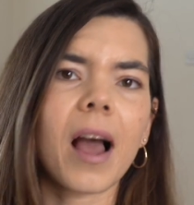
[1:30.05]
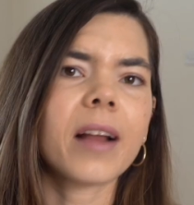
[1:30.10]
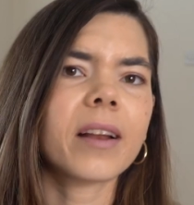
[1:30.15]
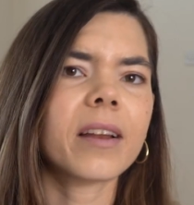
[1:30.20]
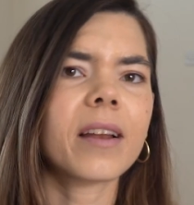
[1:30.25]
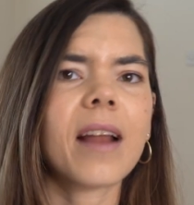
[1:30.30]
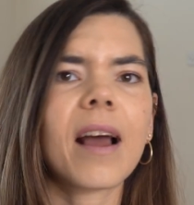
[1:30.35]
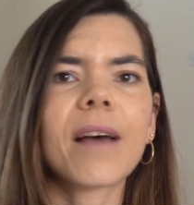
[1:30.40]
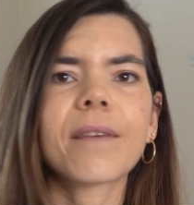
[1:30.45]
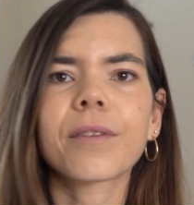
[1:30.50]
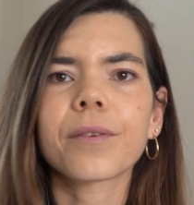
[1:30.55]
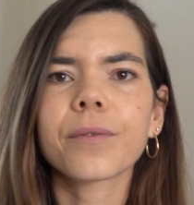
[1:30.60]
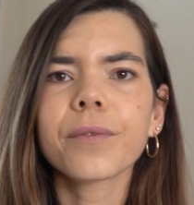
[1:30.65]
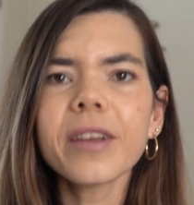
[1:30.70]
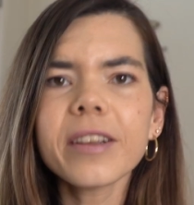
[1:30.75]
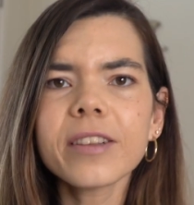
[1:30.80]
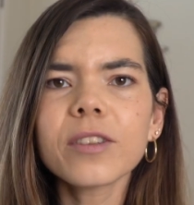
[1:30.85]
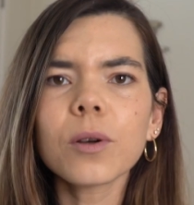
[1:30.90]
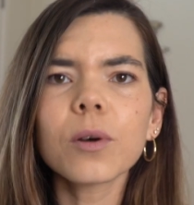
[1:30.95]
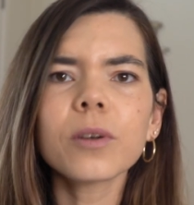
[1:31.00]
I didn't have the
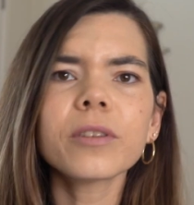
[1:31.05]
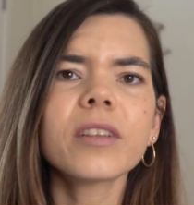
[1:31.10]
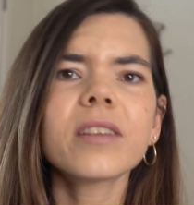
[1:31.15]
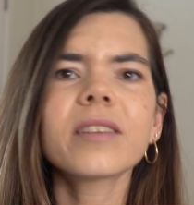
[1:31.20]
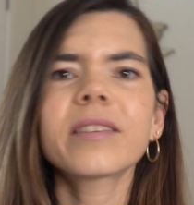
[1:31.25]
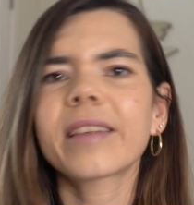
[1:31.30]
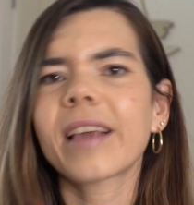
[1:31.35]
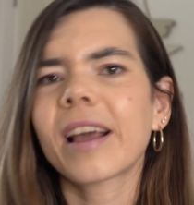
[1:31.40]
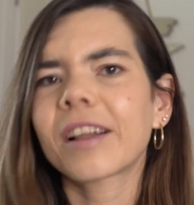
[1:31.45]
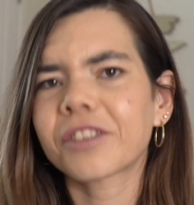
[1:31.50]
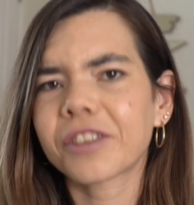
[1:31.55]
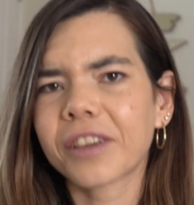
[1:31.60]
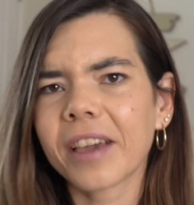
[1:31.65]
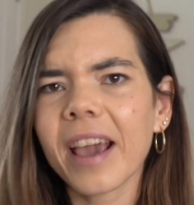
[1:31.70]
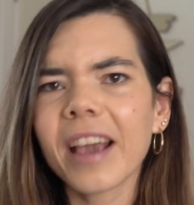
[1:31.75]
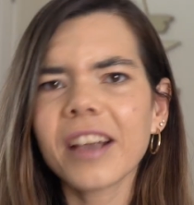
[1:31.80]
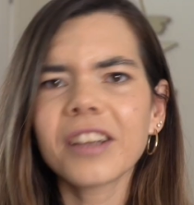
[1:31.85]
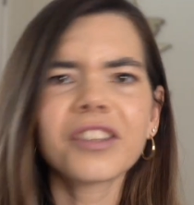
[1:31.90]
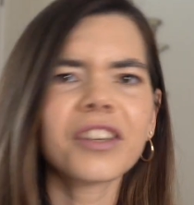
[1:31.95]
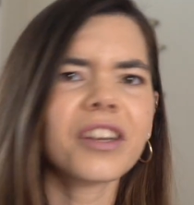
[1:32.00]
resources, the
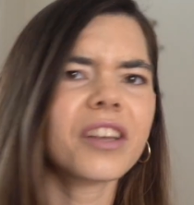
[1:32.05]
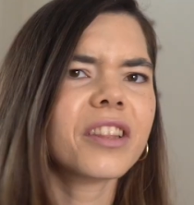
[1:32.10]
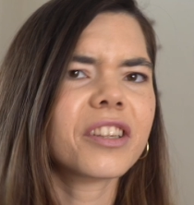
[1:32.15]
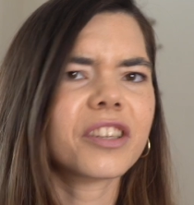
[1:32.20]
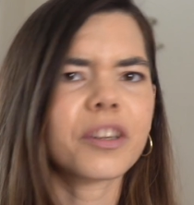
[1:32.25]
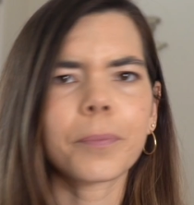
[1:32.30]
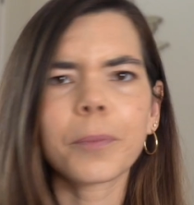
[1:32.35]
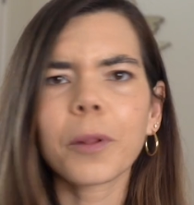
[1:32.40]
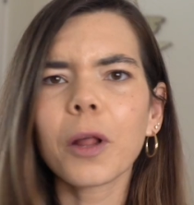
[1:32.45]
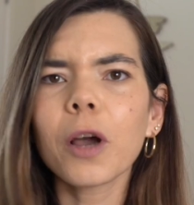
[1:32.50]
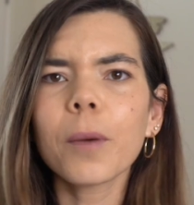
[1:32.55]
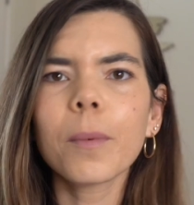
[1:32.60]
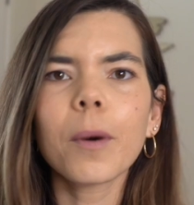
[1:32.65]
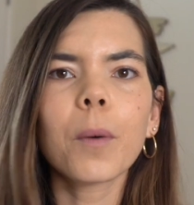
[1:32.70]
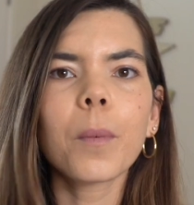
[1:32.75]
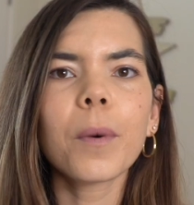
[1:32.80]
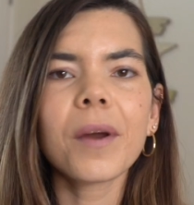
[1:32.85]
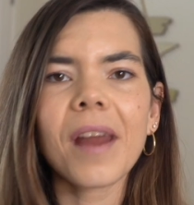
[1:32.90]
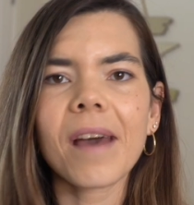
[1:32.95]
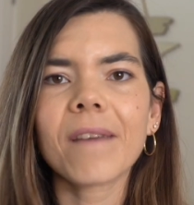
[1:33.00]
education, the
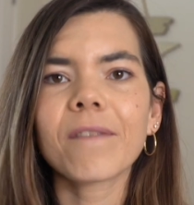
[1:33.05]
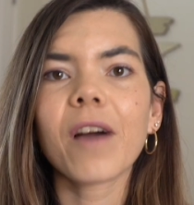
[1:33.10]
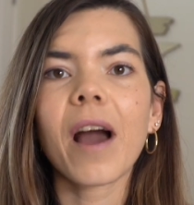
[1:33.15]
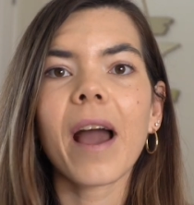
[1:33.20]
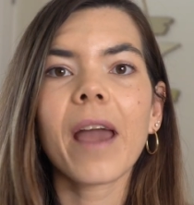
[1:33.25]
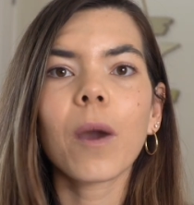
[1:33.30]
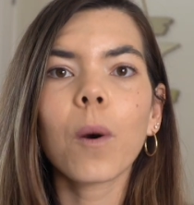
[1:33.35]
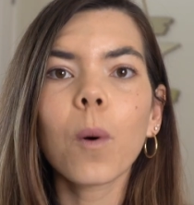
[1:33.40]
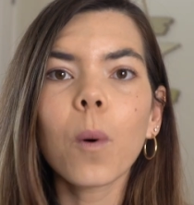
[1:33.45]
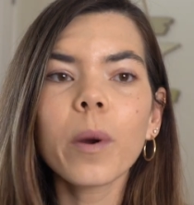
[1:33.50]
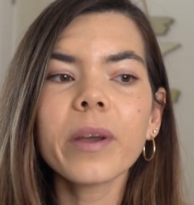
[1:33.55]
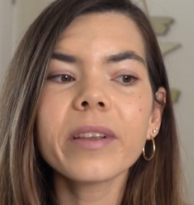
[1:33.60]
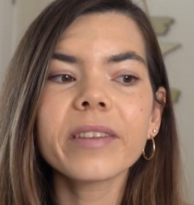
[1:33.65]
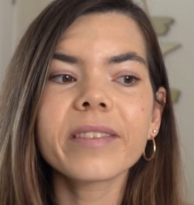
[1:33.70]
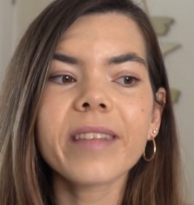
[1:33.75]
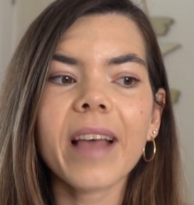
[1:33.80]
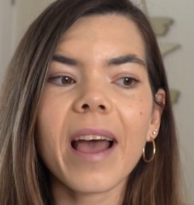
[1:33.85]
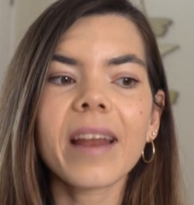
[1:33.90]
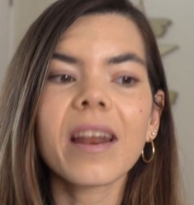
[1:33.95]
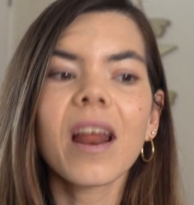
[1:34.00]
diploma, whatever. I always
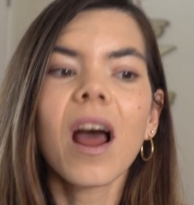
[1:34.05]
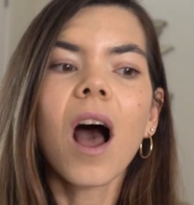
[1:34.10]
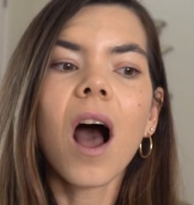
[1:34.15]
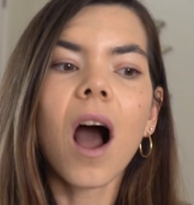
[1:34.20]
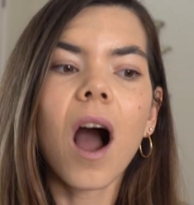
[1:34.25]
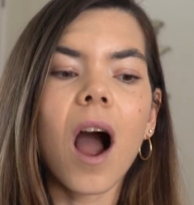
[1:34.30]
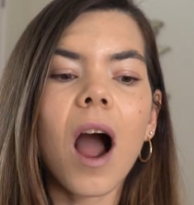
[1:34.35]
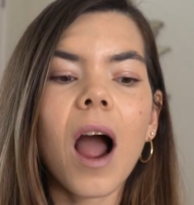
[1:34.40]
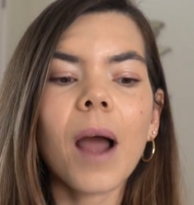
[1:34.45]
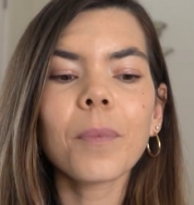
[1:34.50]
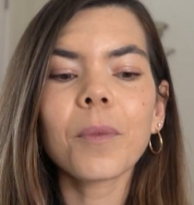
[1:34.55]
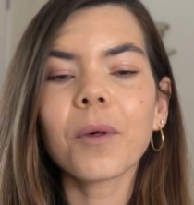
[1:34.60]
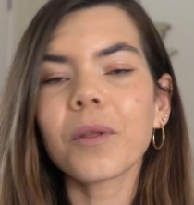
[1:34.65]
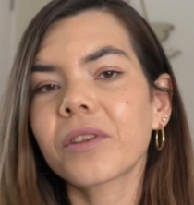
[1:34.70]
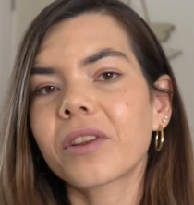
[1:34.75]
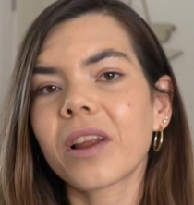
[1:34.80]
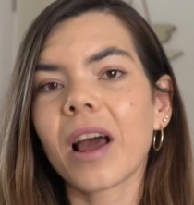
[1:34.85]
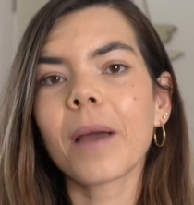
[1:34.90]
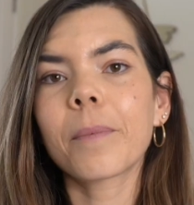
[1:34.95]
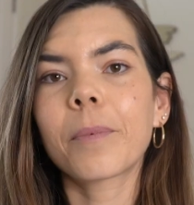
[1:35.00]
said I'm not
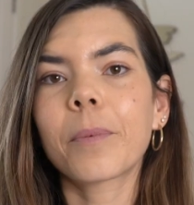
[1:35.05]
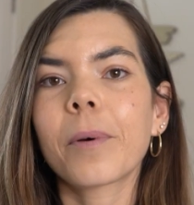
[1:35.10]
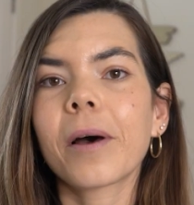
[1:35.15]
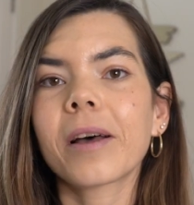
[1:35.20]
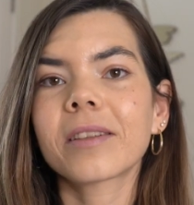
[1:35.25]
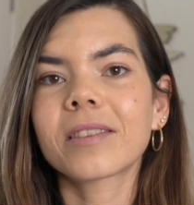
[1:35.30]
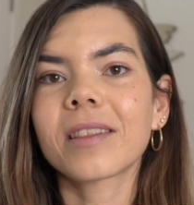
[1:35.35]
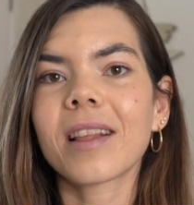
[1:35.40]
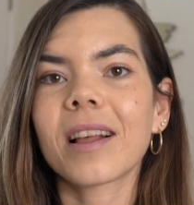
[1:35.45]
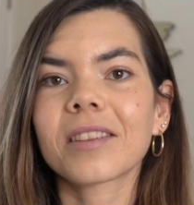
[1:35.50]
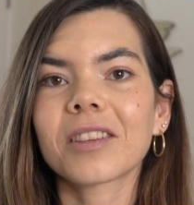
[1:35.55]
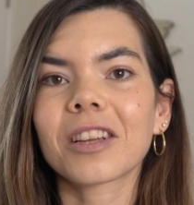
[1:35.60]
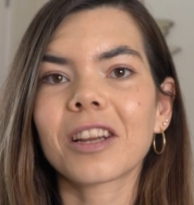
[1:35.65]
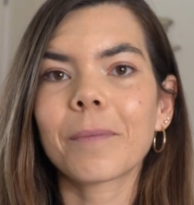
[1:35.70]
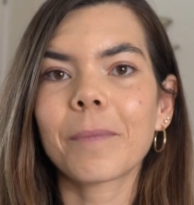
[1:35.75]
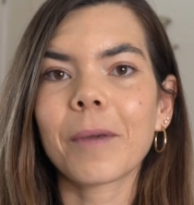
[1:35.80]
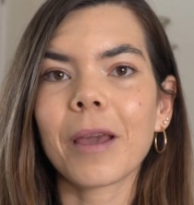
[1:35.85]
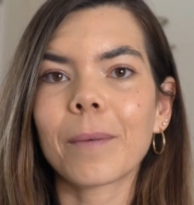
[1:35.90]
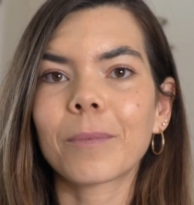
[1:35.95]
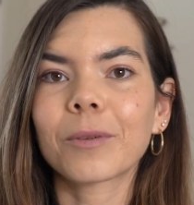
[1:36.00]
the type of person that's
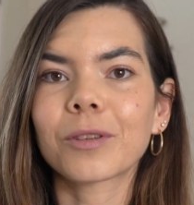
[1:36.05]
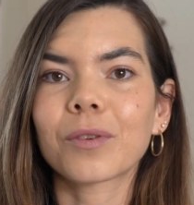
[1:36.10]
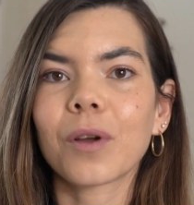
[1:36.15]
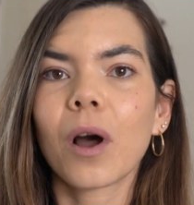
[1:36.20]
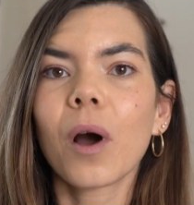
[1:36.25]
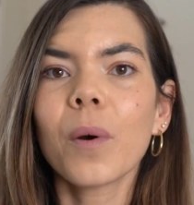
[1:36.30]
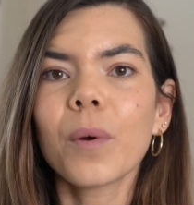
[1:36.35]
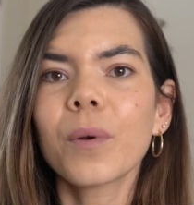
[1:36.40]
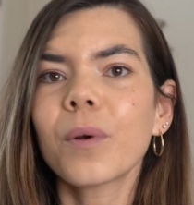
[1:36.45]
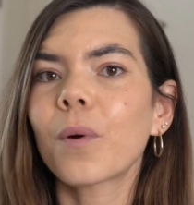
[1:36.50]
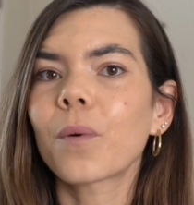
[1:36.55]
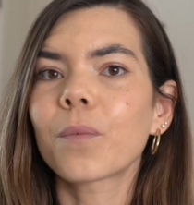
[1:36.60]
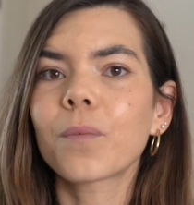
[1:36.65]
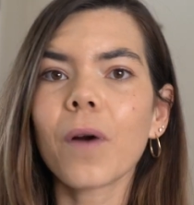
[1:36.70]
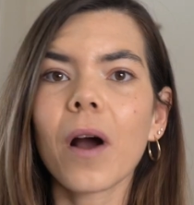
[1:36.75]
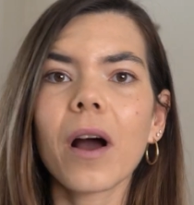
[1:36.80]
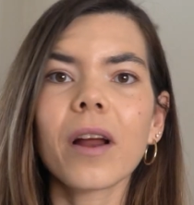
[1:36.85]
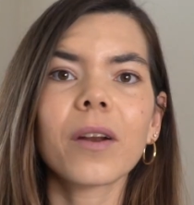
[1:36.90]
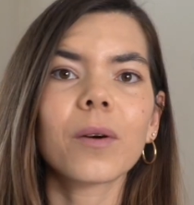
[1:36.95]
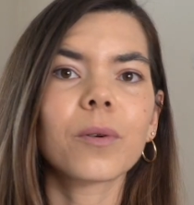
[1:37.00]
going to be able to own or
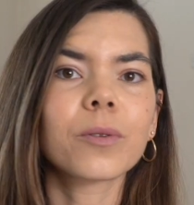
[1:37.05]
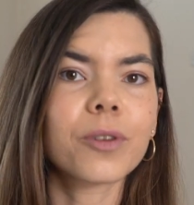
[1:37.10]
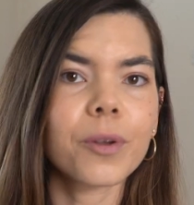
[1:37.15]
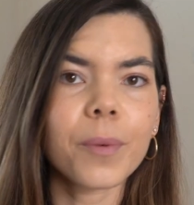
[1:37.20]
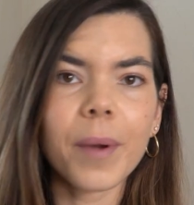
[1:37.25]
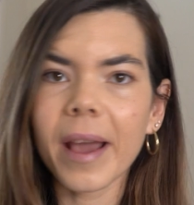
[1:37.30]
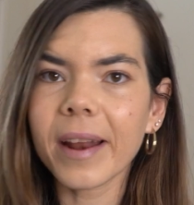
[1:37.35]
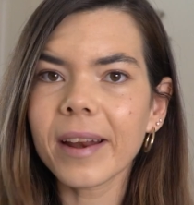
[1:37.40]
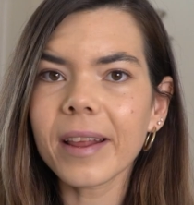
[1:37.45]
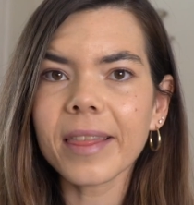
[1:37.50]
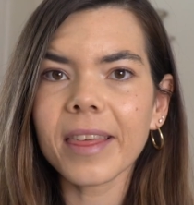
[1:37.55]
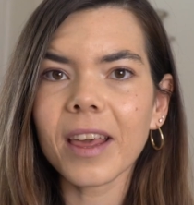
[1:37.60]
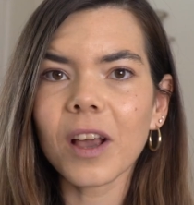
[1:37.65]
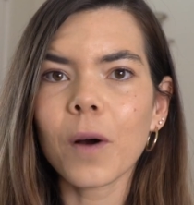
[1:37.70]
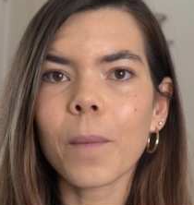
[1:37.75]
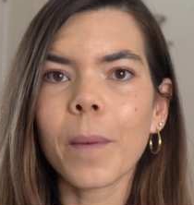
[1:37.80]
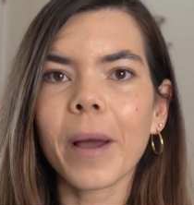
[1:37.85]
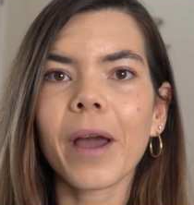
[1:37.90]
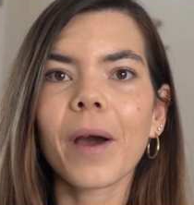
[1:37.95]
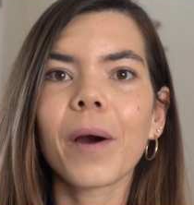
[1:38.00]
run or do
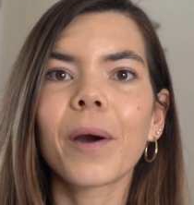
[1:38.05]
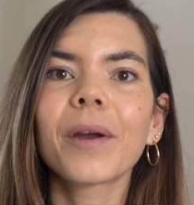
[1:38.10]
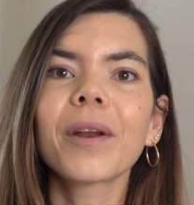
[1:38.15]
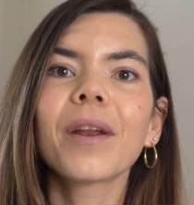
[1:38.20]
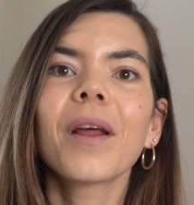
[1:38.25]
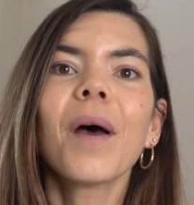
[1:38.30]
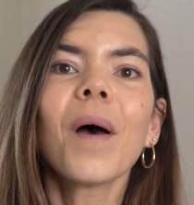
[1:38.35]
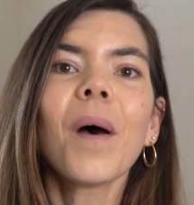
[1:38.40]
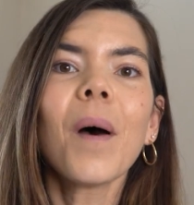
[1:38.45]
anything on my own.